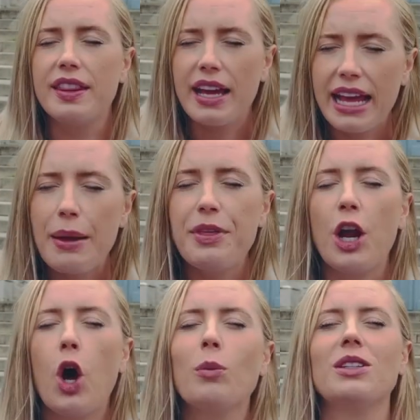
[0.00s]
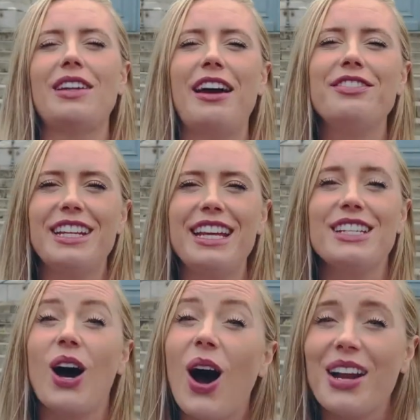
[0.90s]
gap that Homer left in
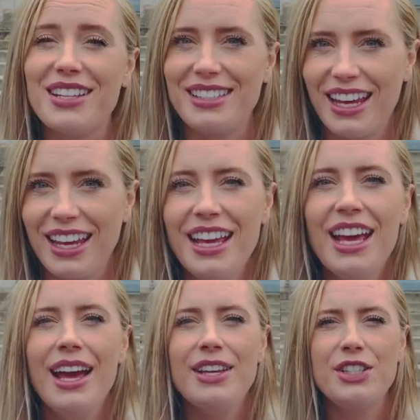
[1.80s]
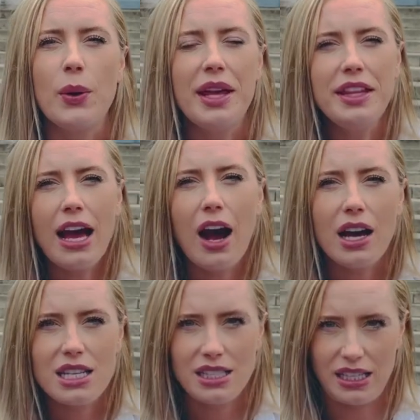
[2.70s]
his Odyssey. So in the
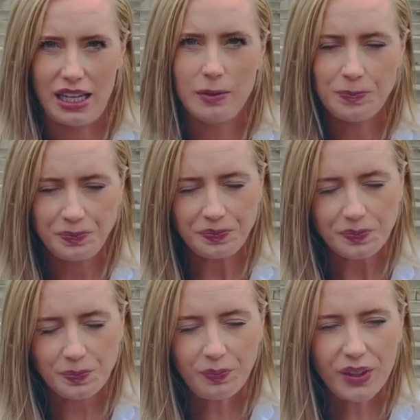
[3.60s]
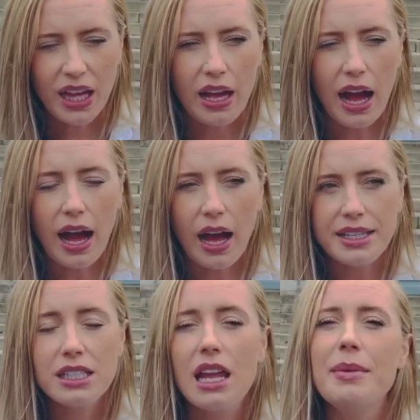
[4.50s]
Odyssey,
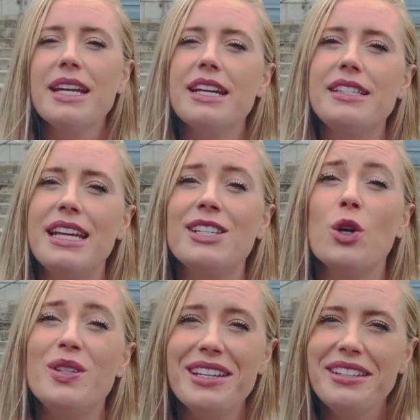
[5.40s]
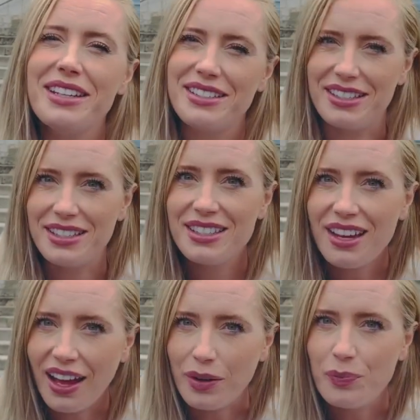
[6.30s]
Telemachus is Odysseus's
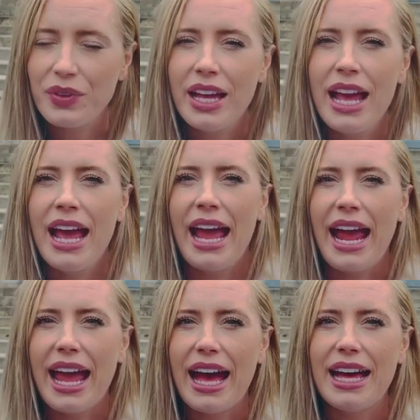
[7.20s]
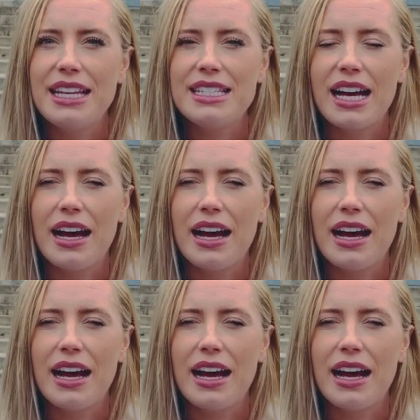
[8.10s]
son, and